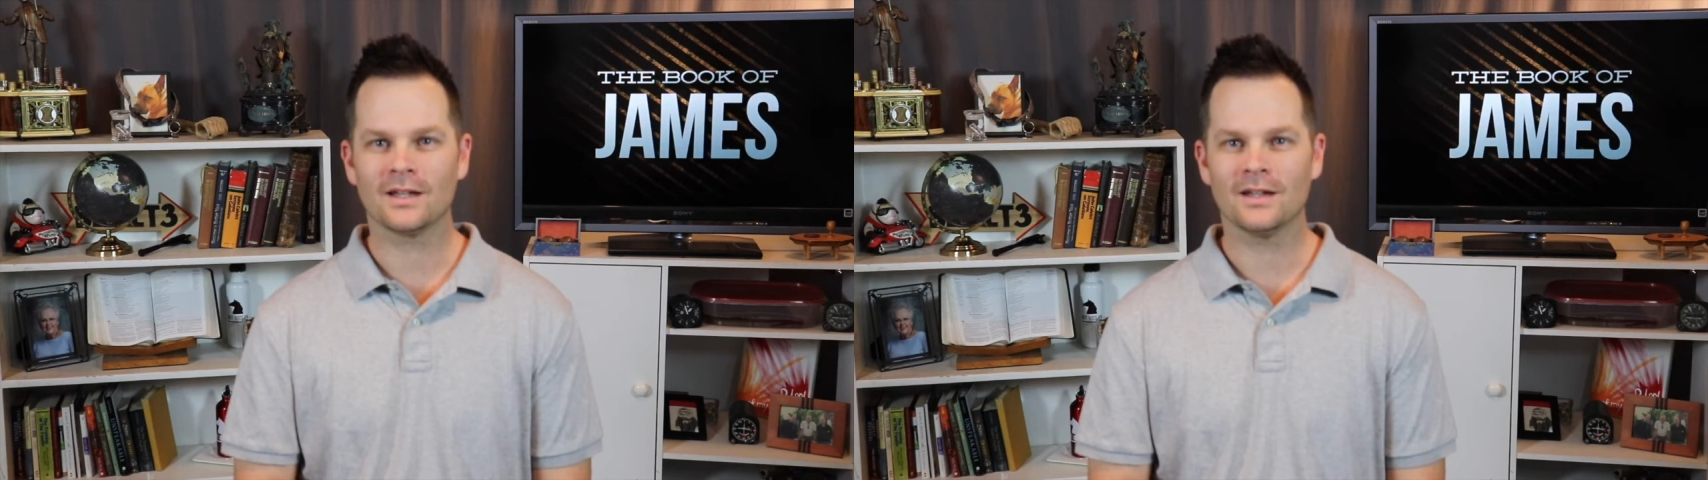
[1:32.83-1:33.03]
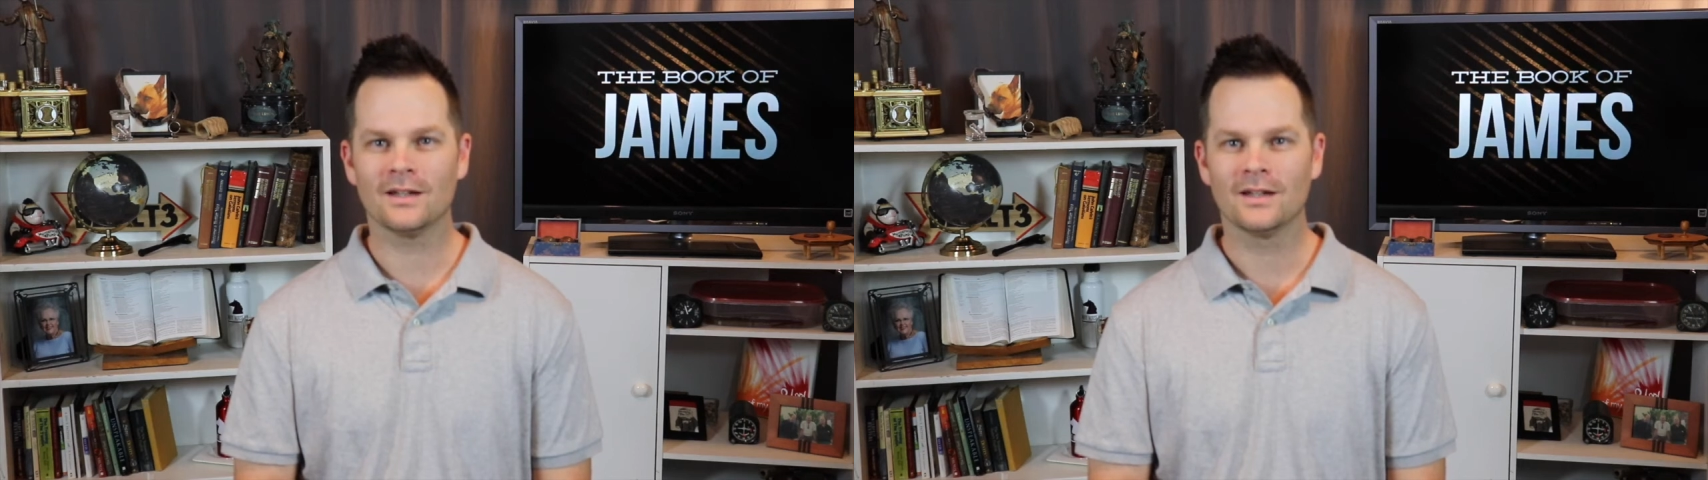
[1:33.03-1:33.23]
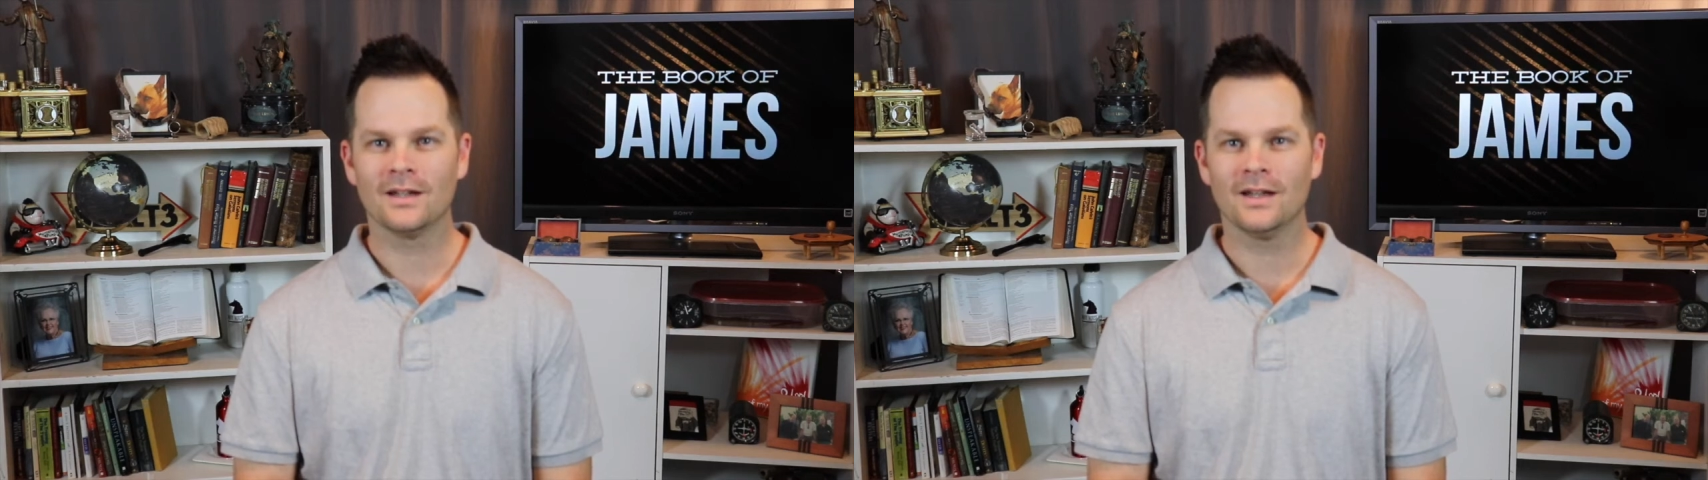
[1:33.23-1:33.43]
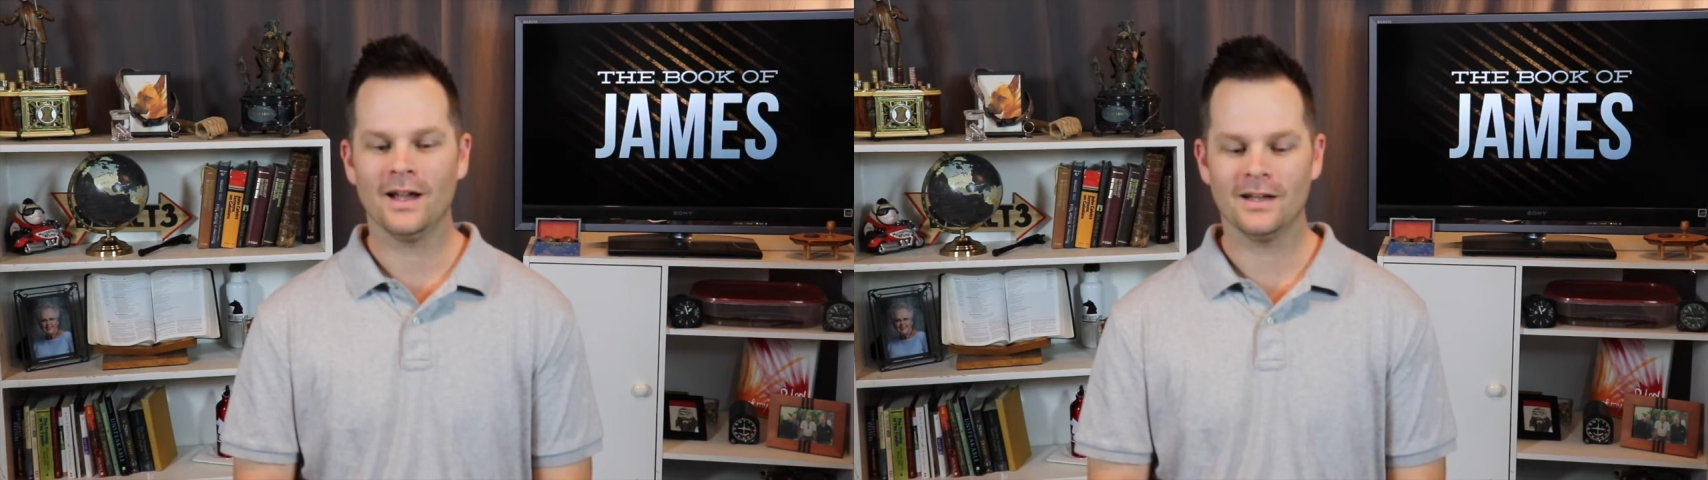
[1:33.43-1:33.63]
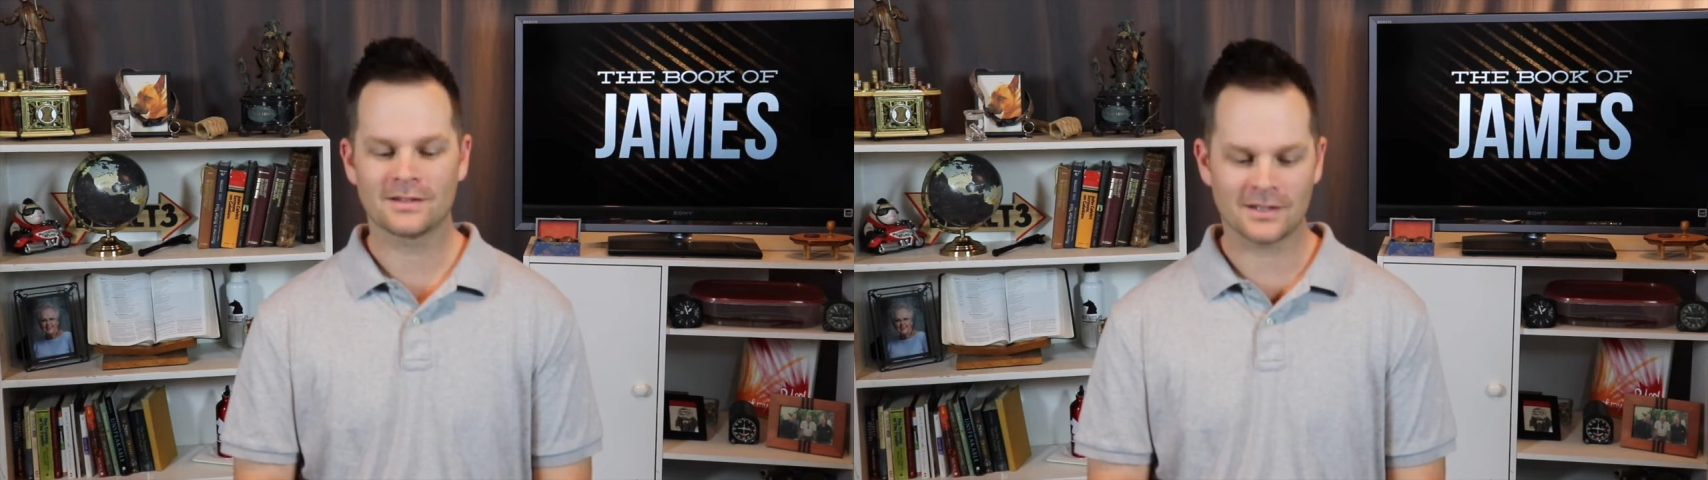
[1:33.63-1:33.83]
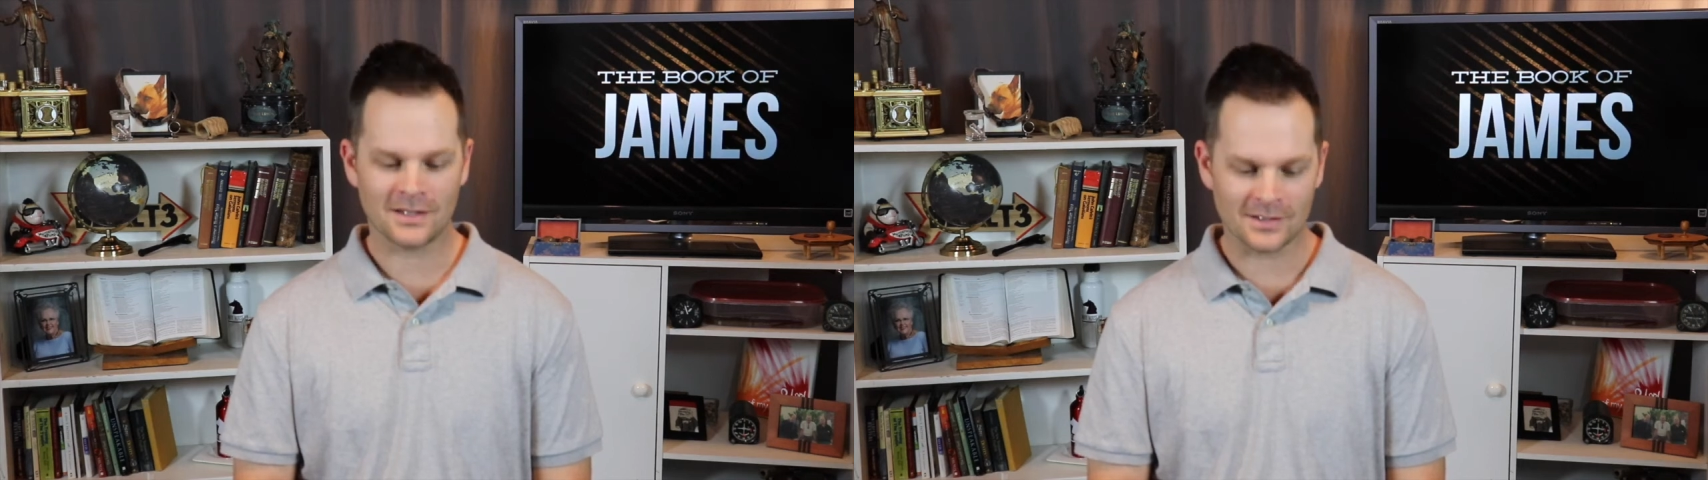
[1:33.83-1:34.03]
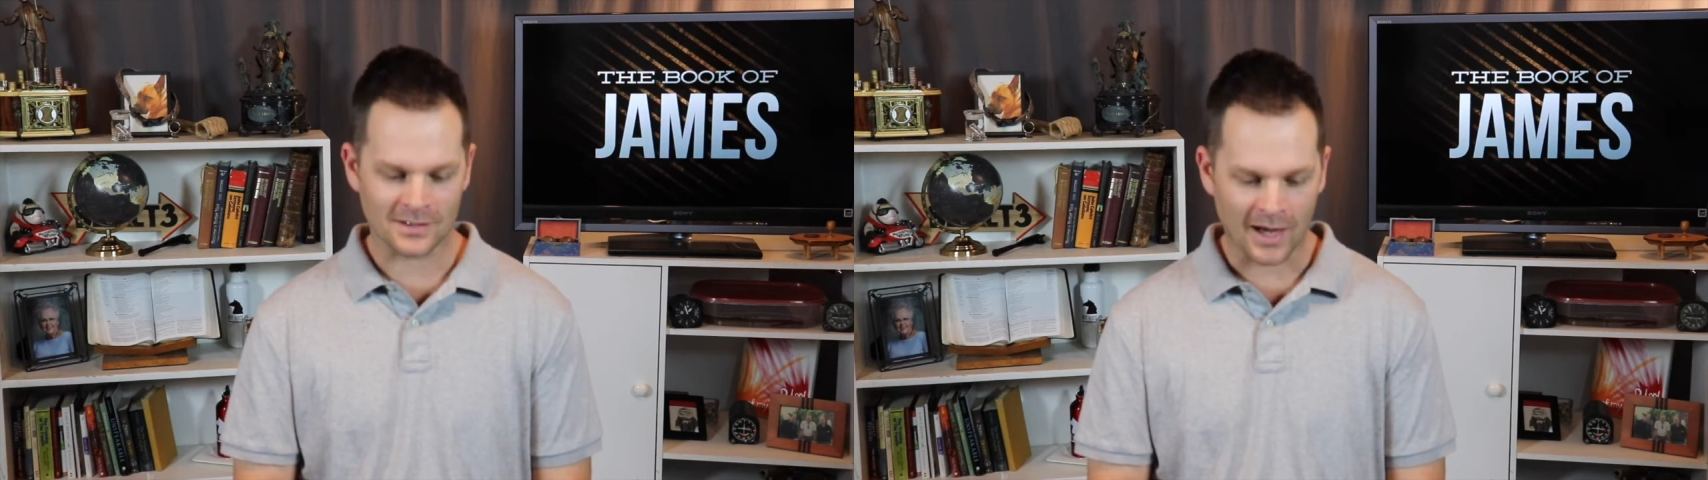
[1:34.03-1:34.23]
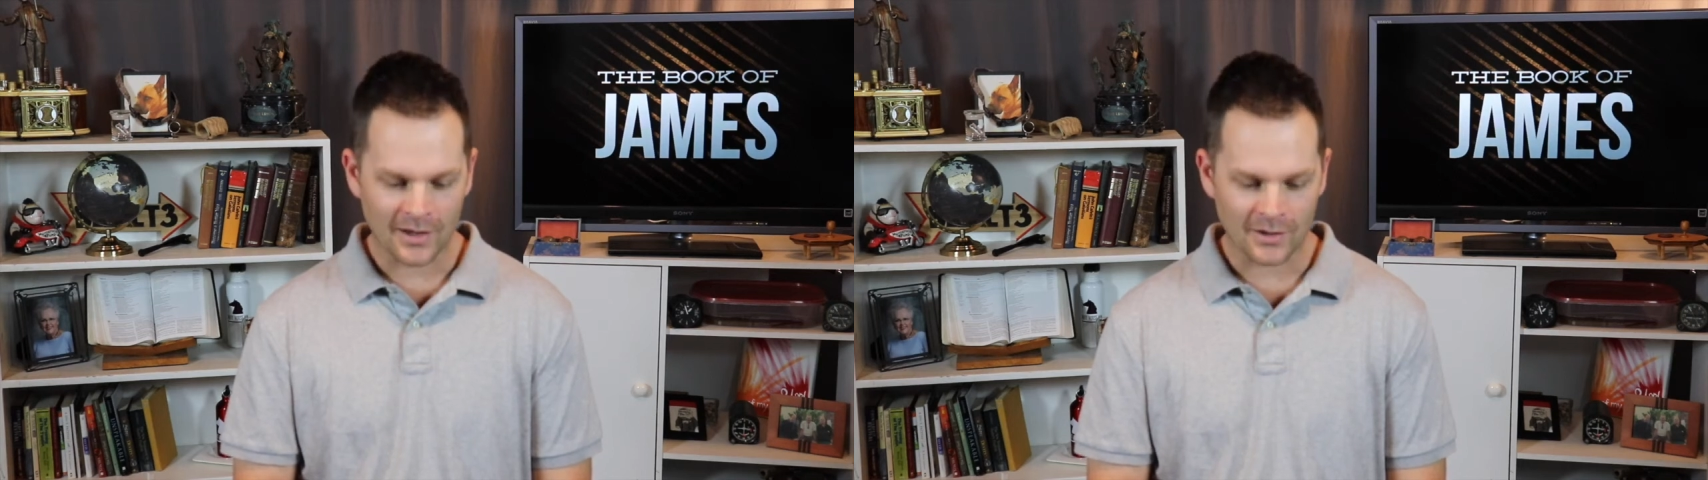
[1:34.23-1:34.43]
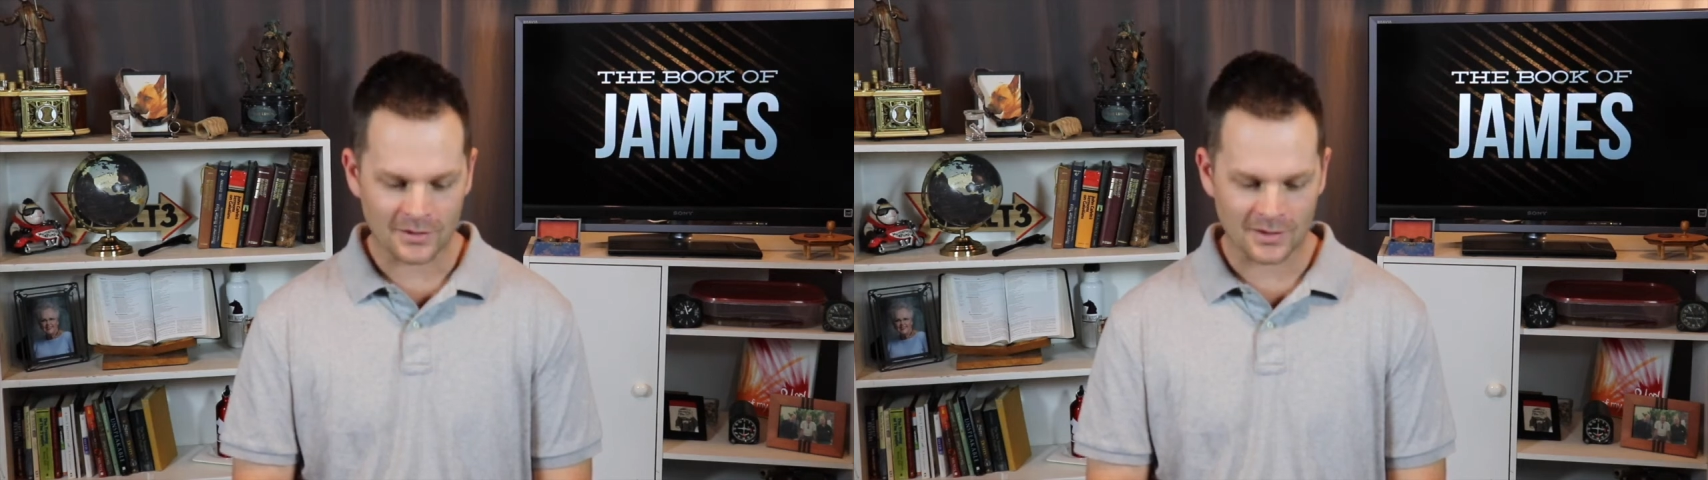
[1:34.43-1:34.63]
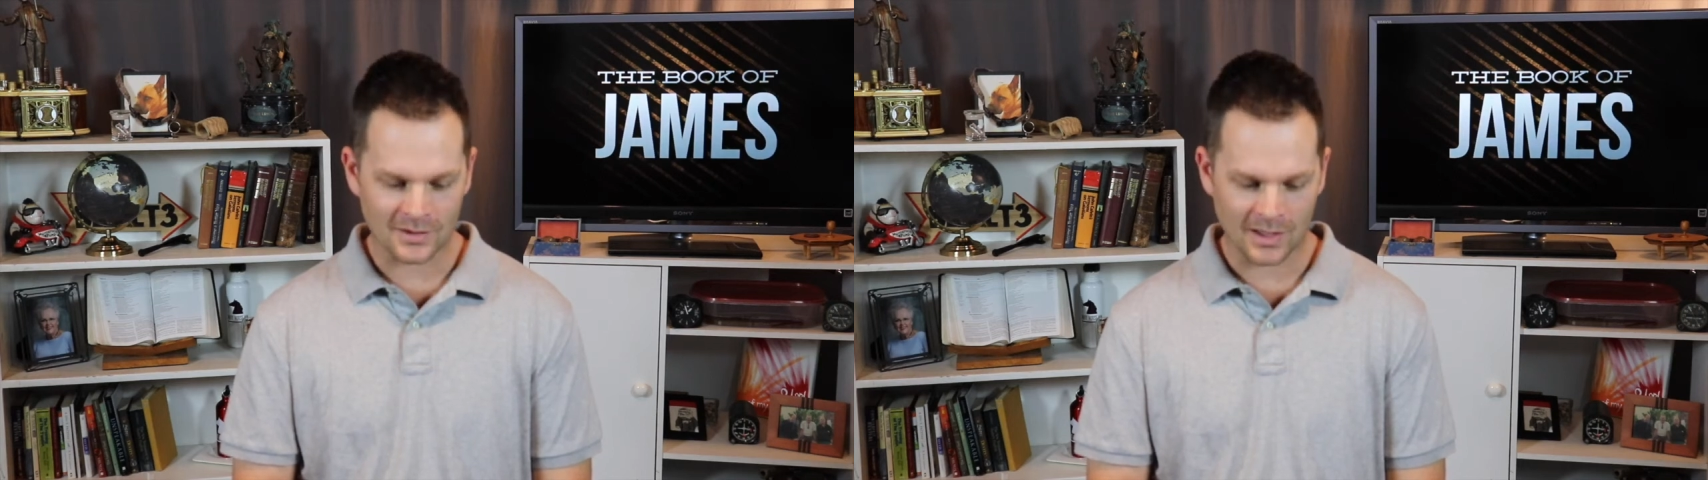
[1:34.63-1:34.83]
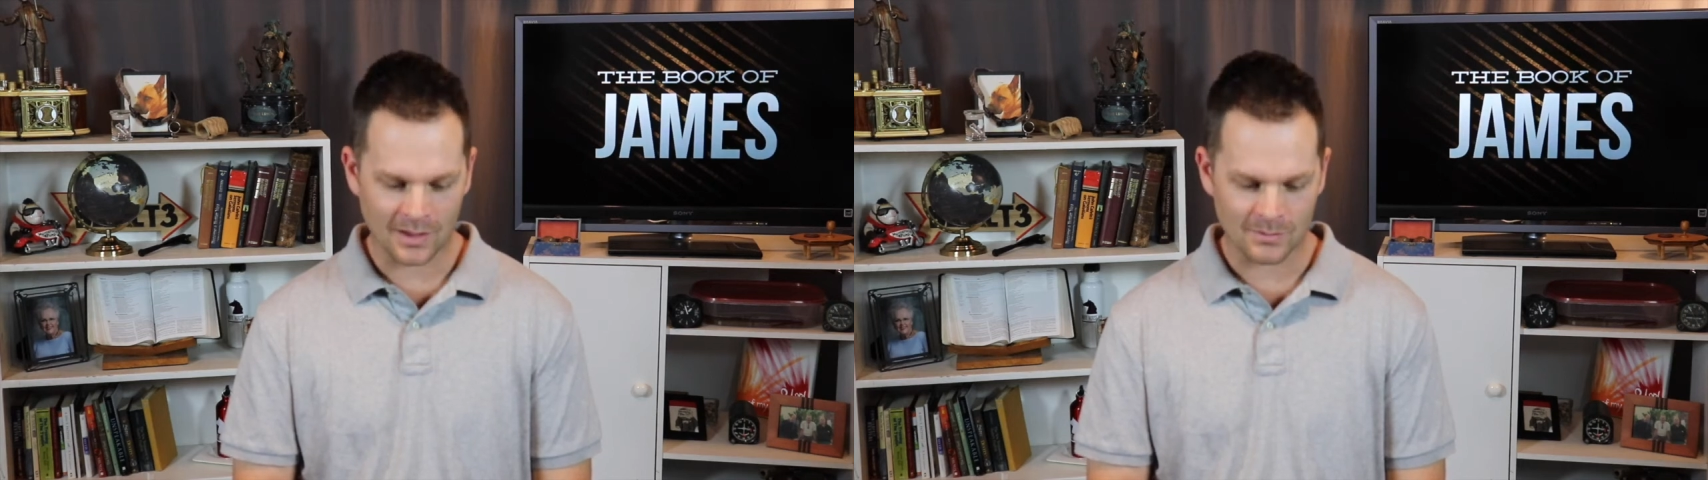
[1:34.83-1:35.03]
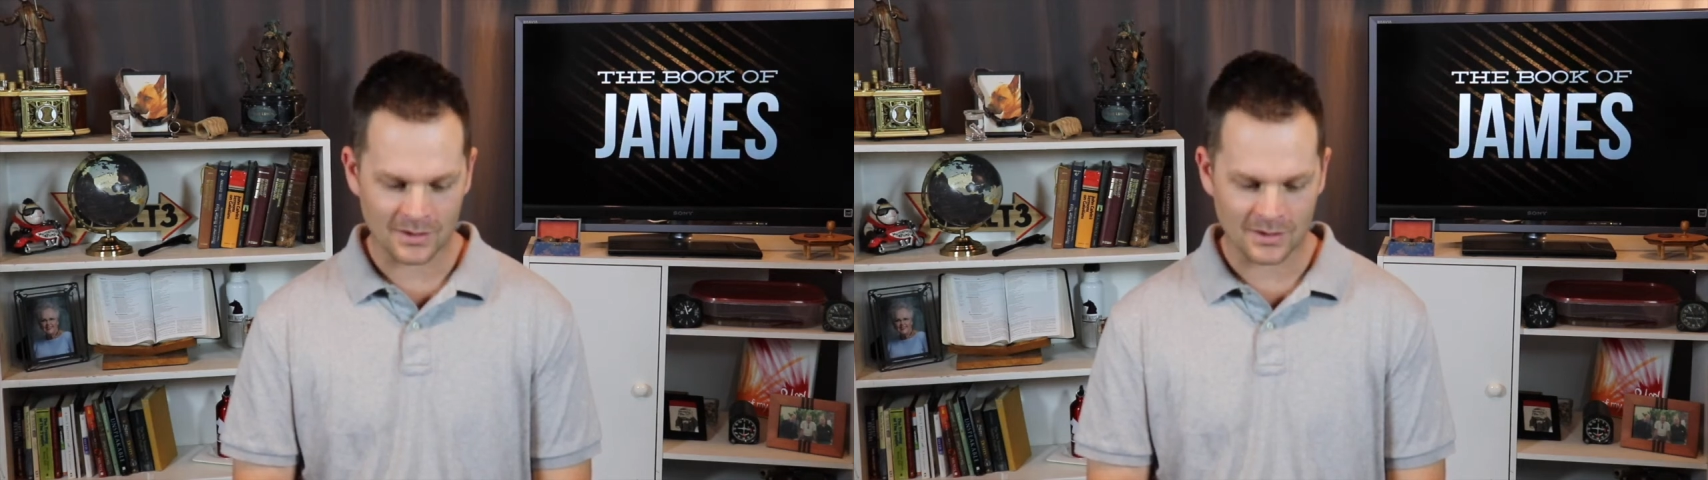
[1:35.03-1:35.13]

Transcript: And it's the desires that James